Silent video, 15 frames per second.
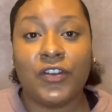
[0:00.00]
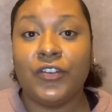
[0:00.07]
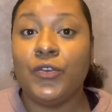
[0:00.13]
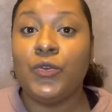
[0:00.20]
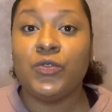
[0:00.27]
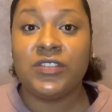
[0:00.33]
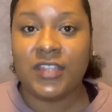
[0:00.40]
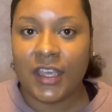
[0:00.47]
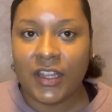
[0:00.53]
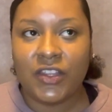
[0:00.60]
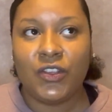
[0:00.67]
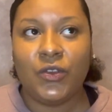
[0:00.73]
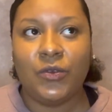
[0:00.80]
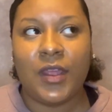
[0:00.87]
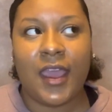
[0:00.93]
who's
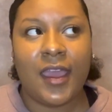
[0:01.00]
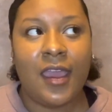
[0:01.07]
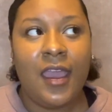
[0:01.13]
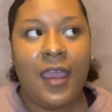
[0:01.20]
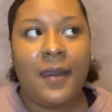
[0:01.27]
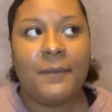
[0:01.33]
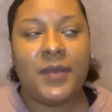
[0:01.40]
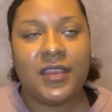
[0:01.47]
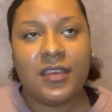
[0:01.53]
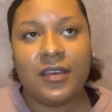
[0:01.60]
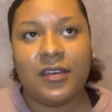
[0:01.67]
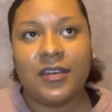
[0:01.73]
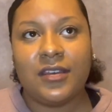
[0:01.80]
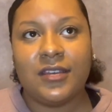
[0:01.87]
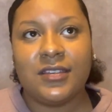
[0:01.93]
telling you that,
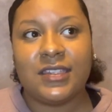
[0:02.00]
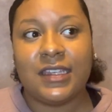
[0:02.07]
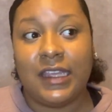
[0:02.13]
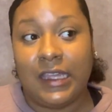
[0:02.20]
because